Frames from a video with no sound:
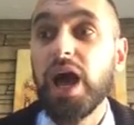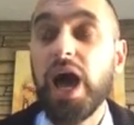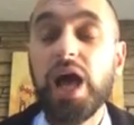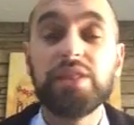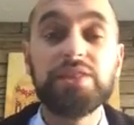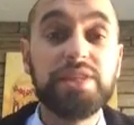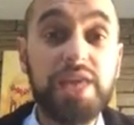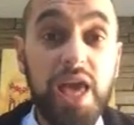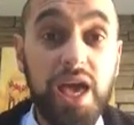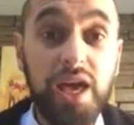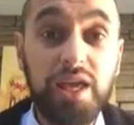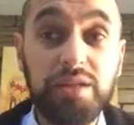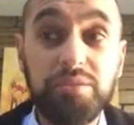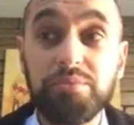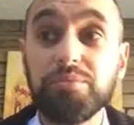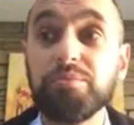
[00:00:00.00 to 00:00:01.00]
At the
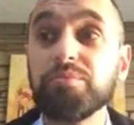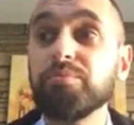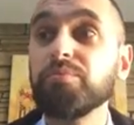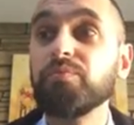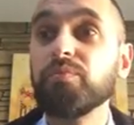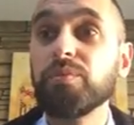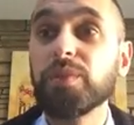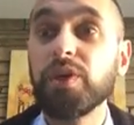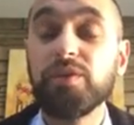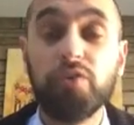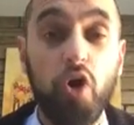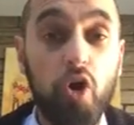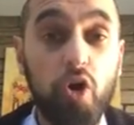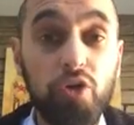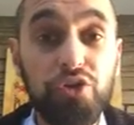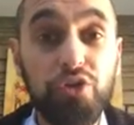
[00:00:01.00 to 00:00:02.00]
end,
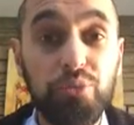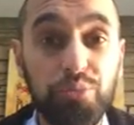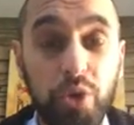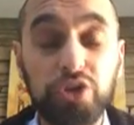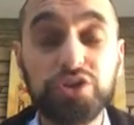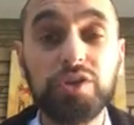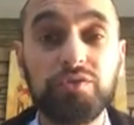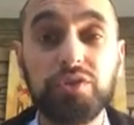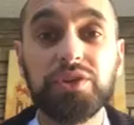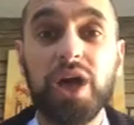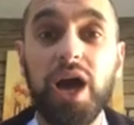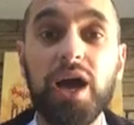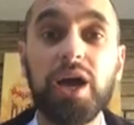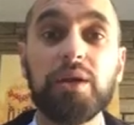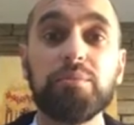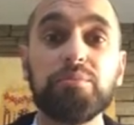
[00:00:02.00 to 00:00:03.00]
although most of the
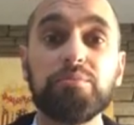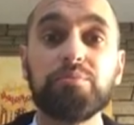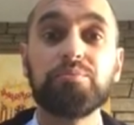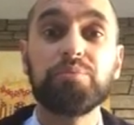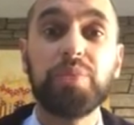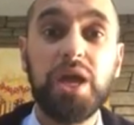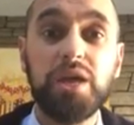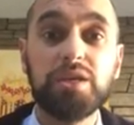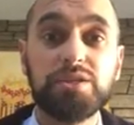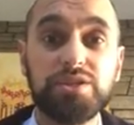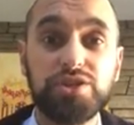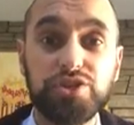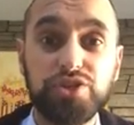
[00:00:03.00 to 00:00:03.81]
time we